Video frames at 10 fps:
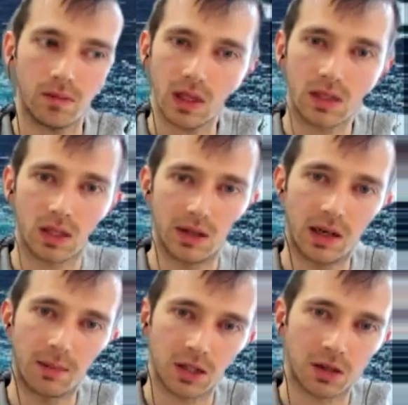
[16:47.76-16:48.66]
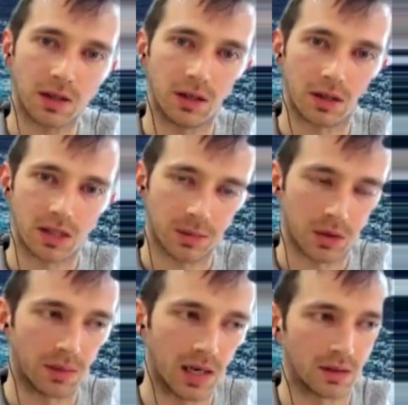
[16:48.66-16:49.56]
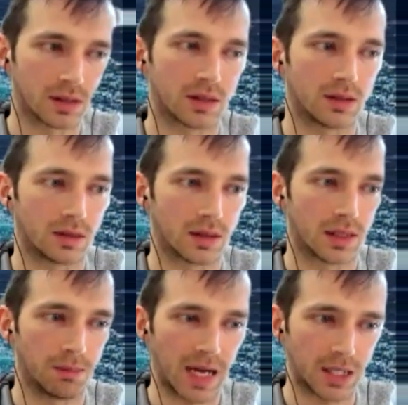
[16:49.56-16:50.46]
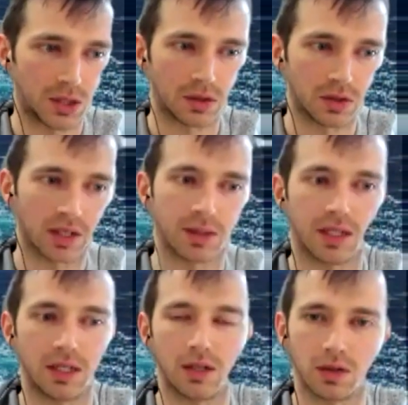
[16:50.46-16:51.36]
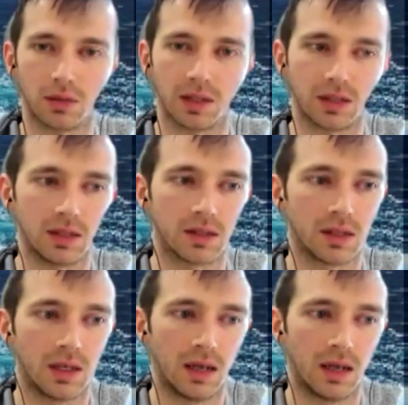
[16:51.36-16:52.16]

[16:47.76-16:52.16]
so you need to make sure that your conceptual models match user expectations or abilities,